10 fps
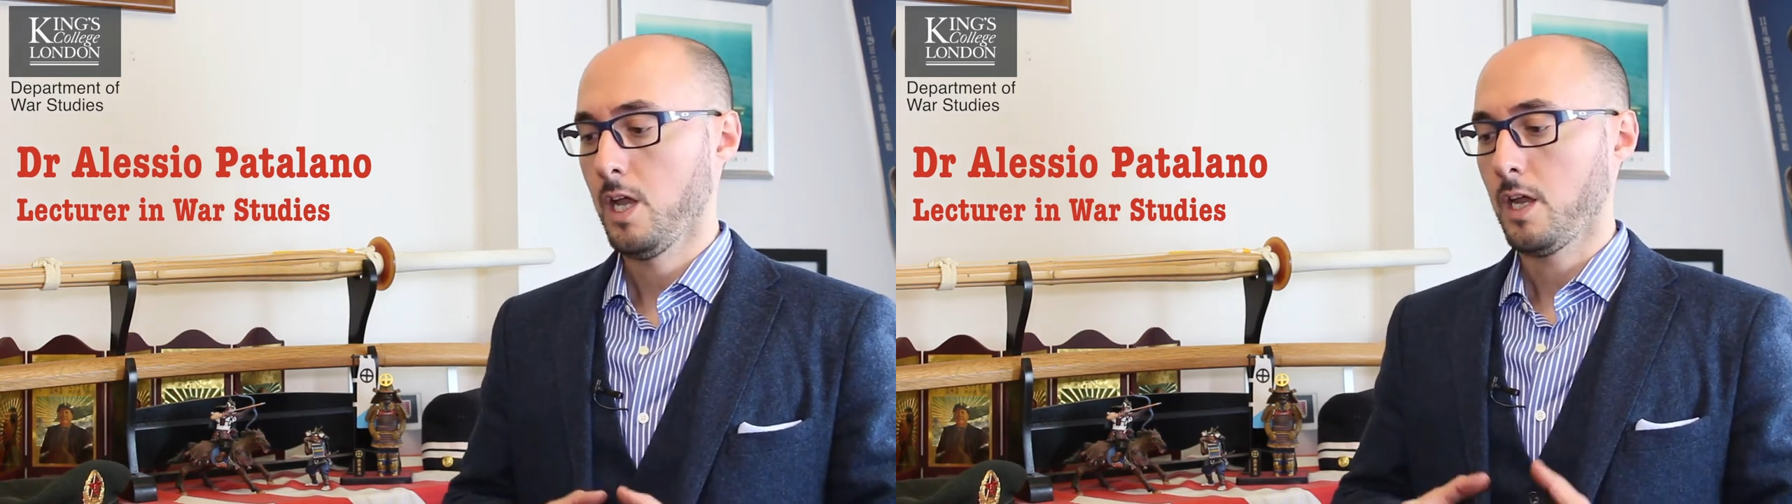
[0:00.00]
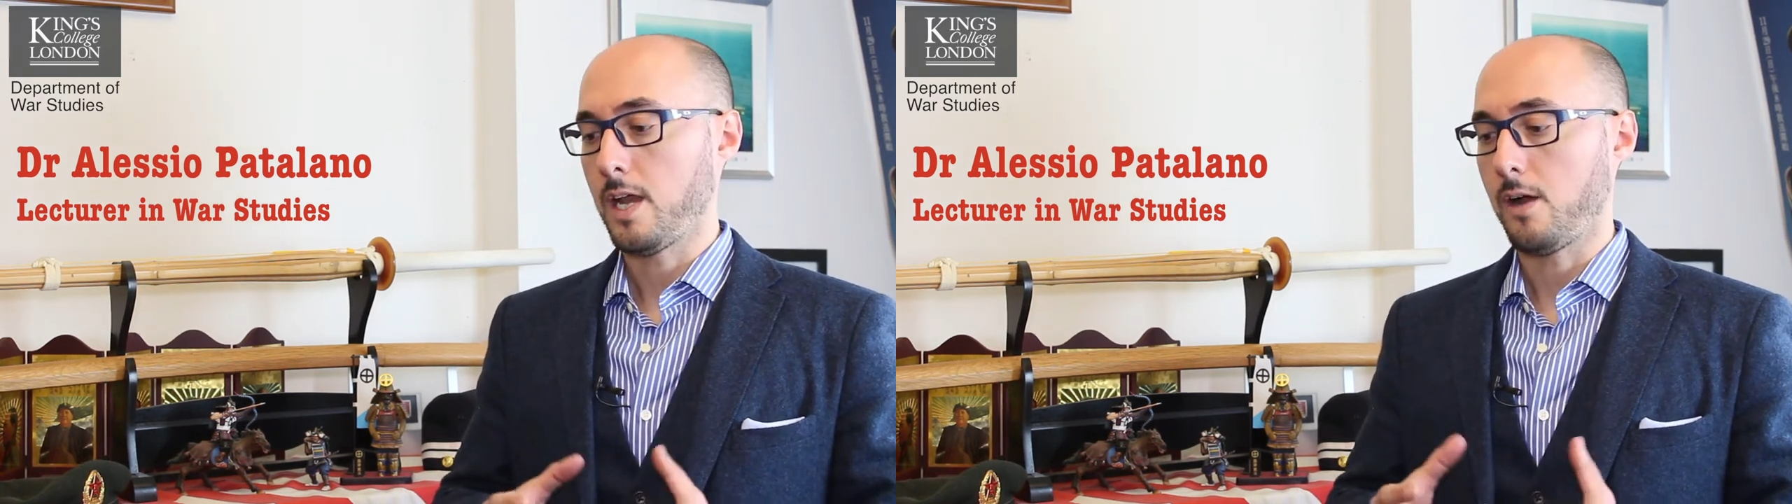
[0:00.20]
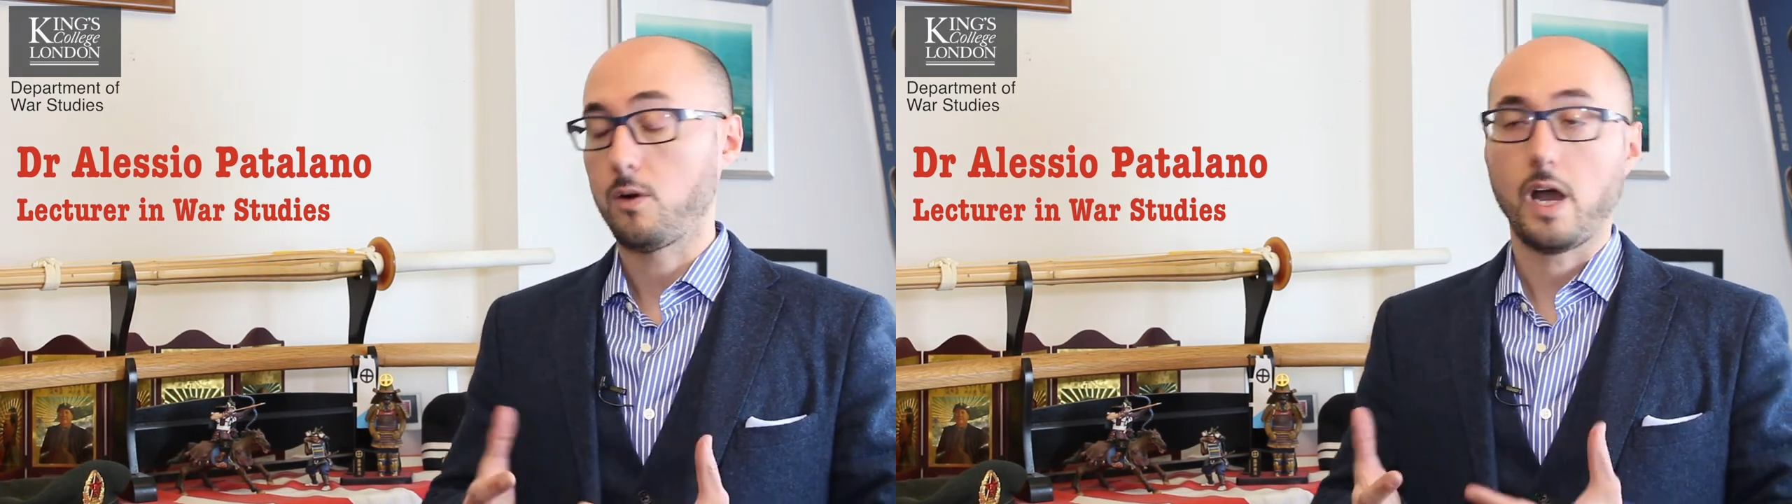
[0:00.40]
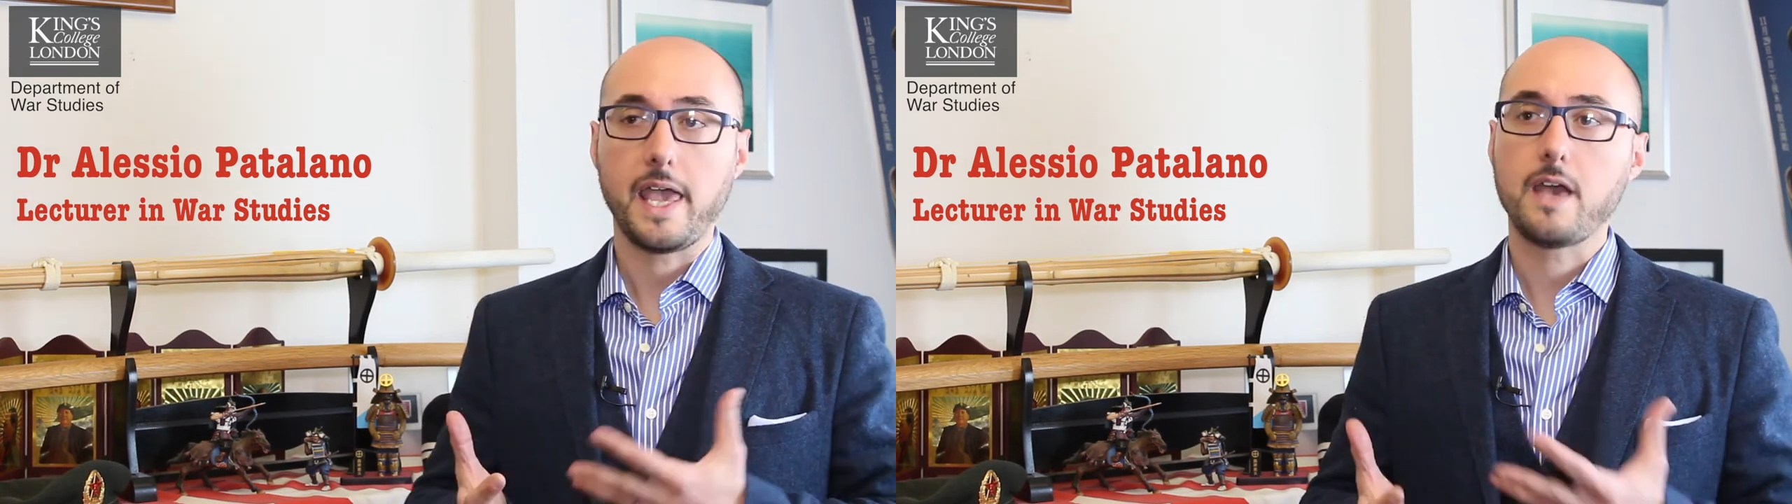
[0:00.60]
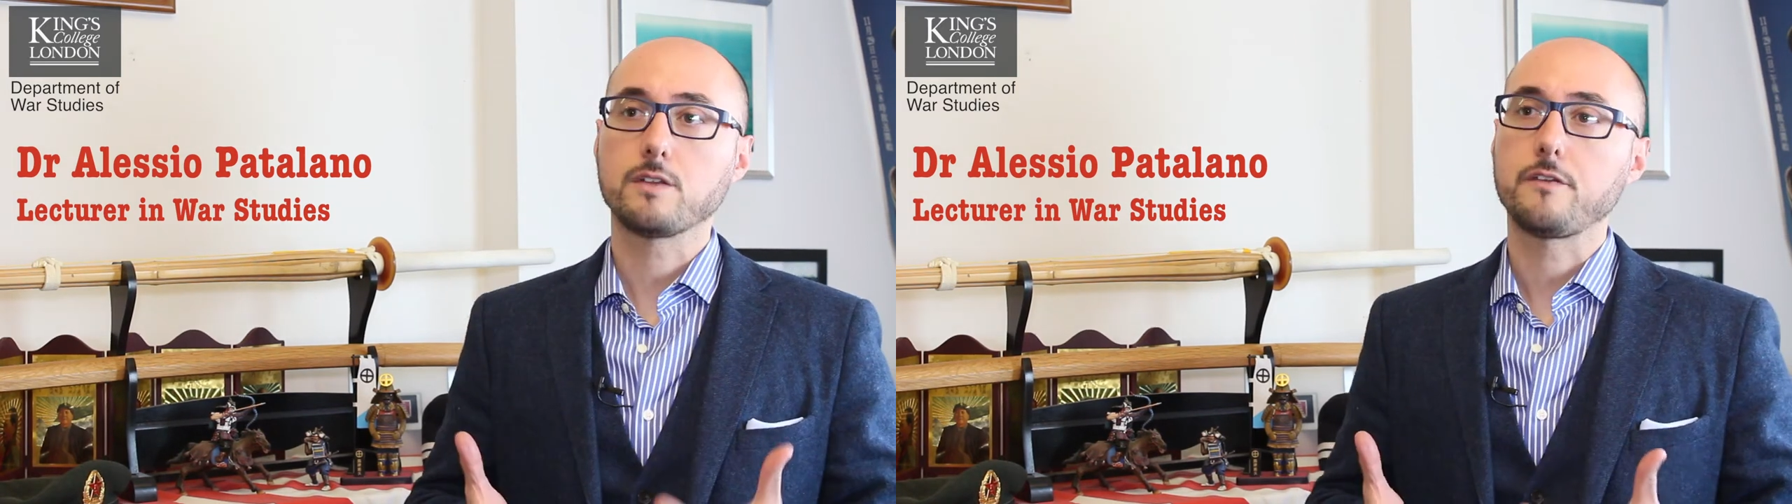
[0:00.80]
Now,
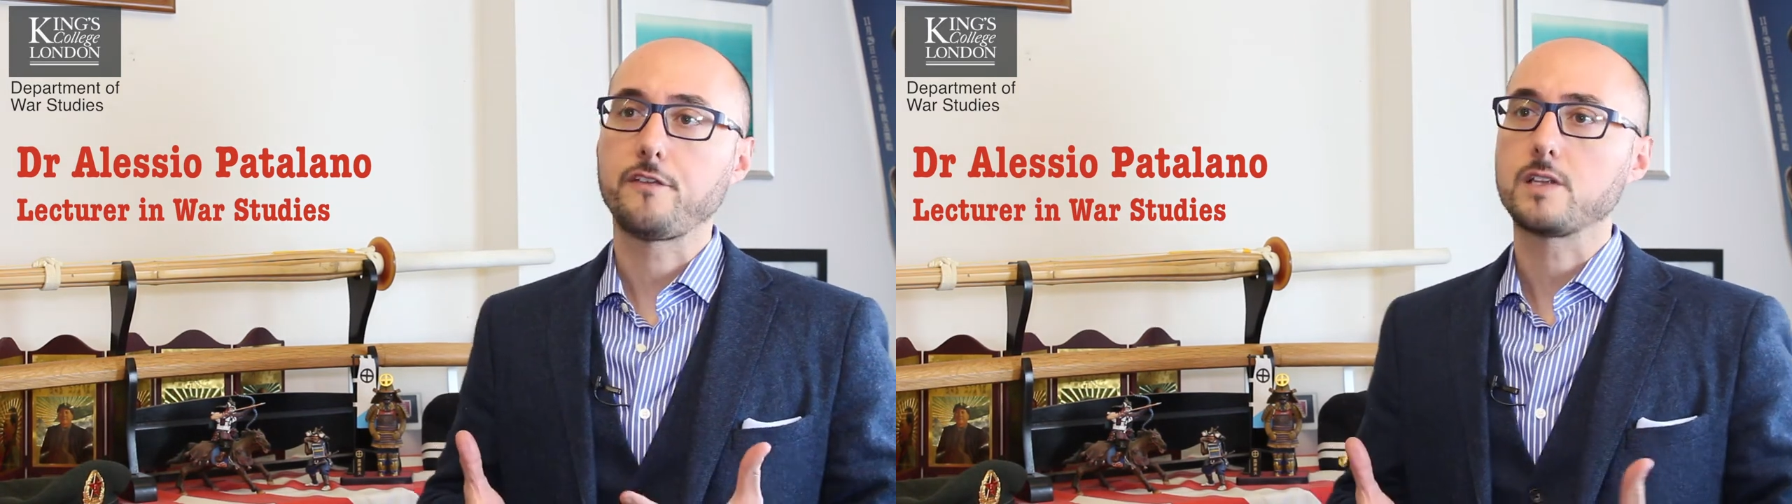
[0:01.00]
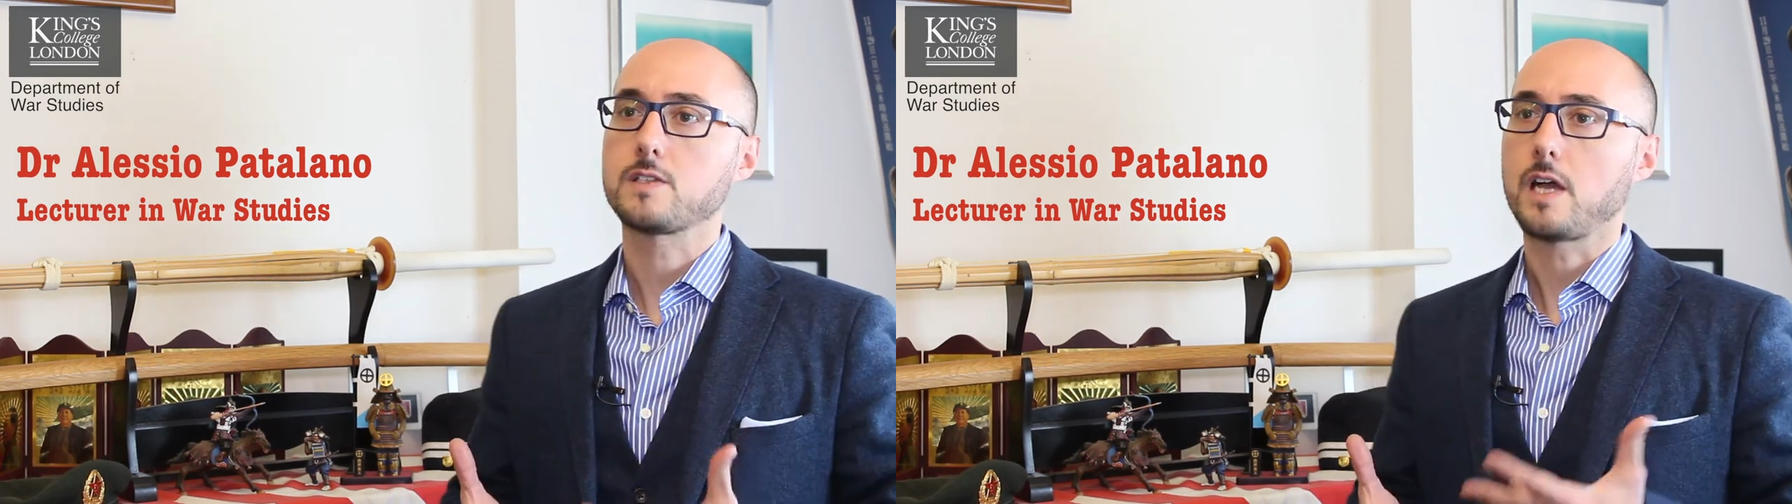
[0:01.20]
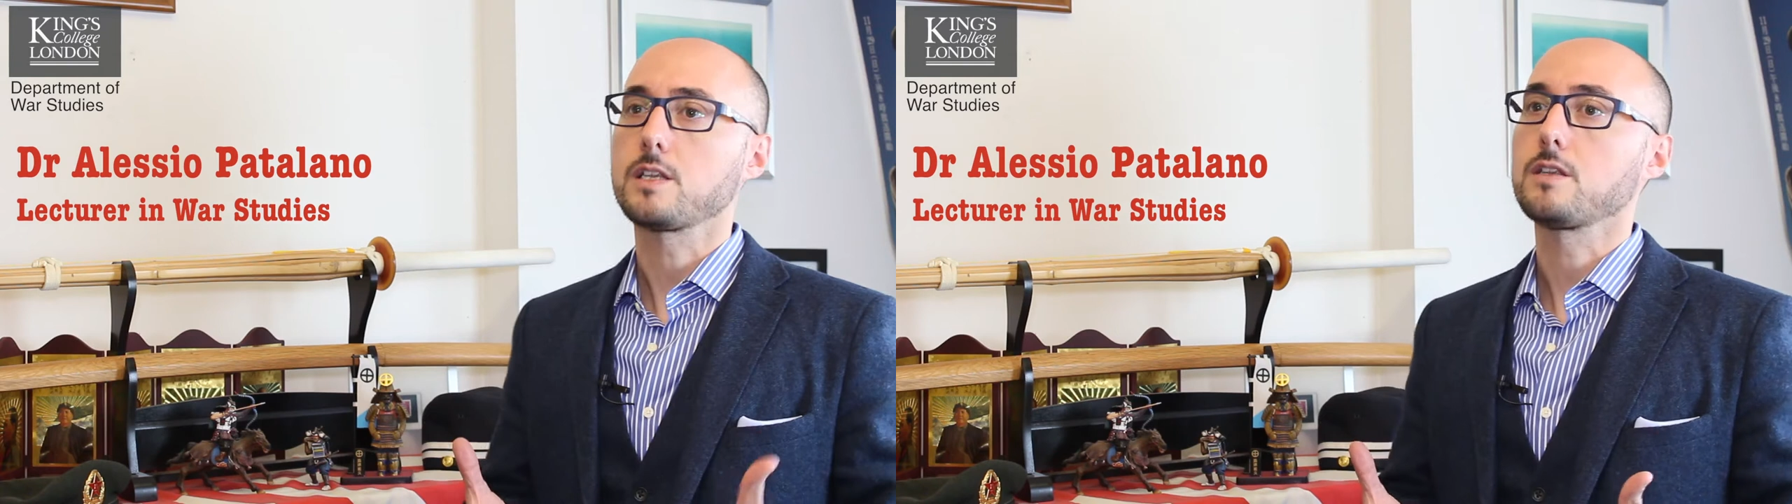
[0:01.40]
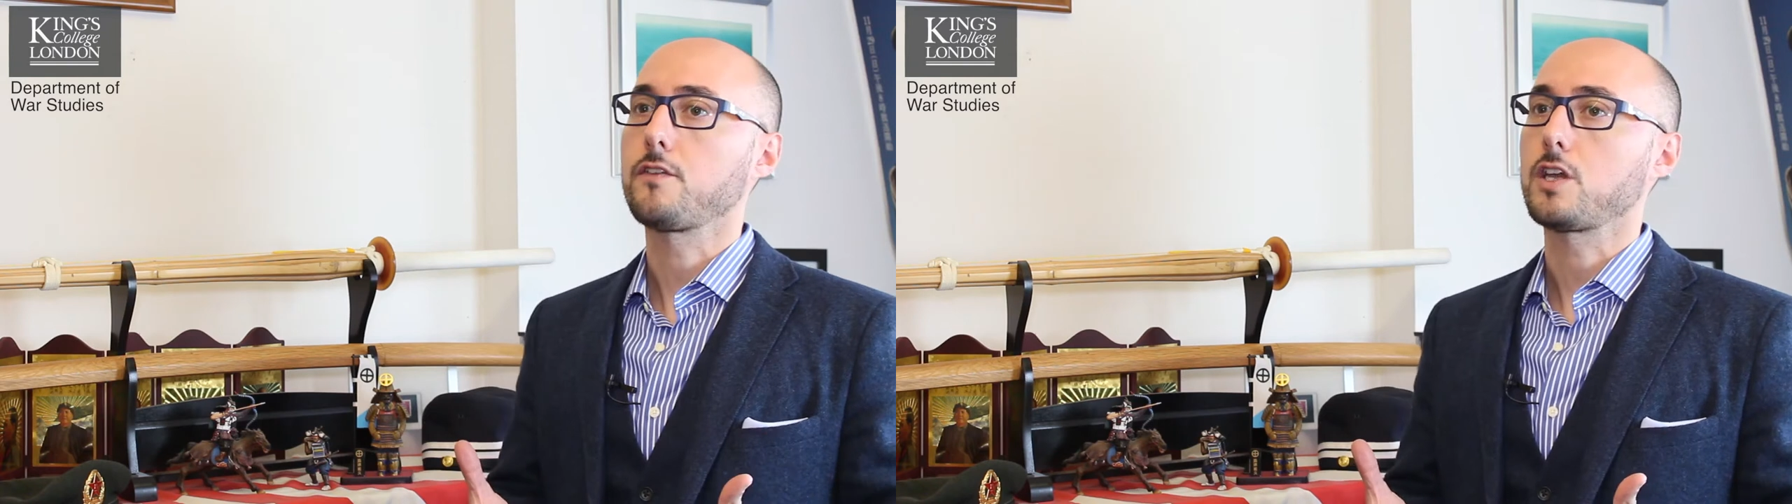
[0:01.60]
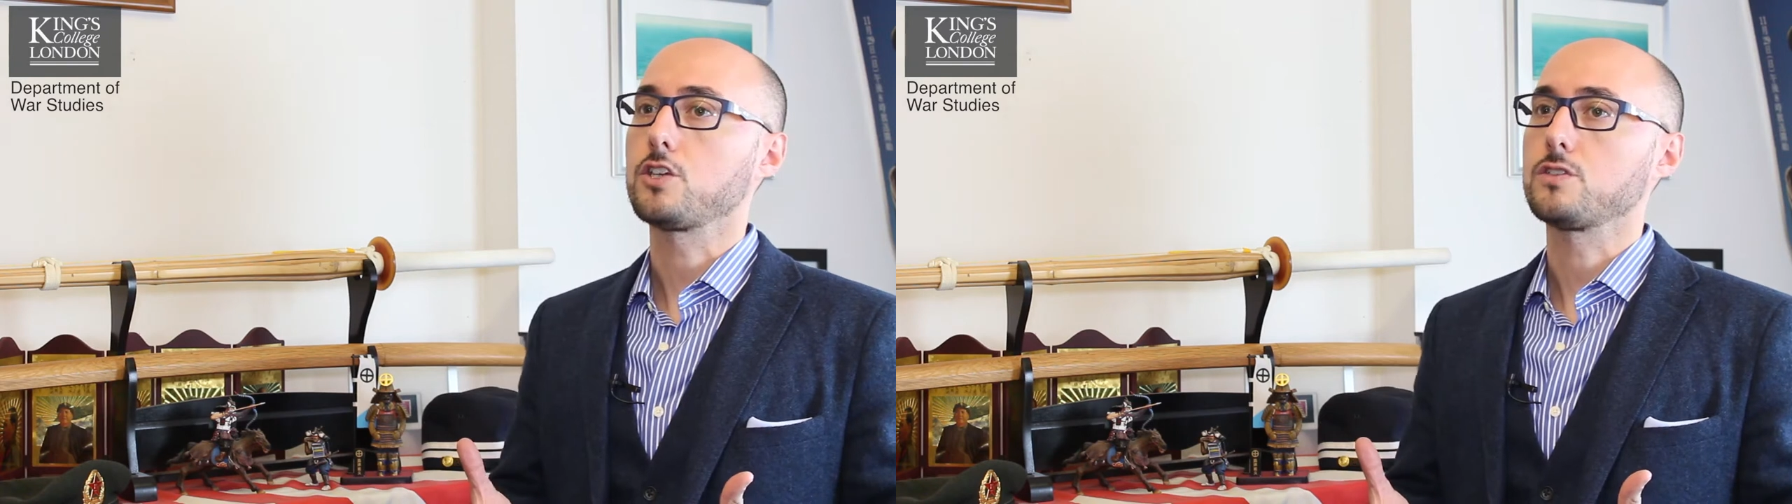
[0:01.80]
air defense
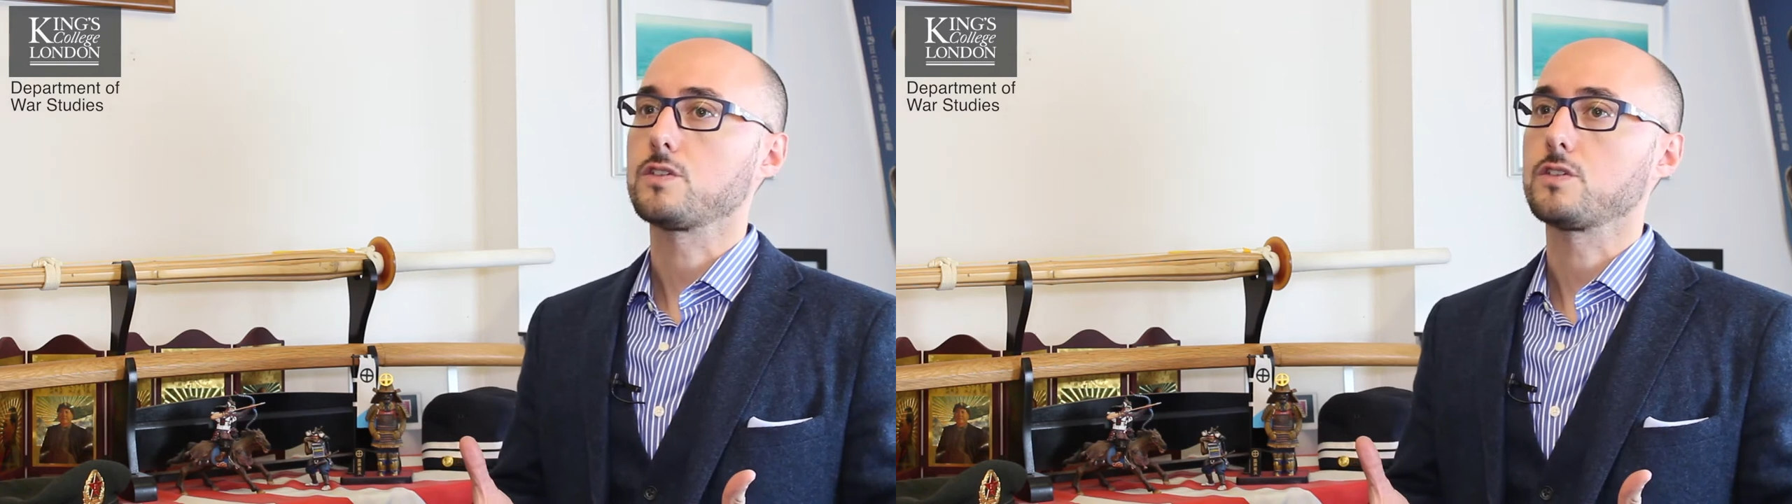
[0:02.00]
identification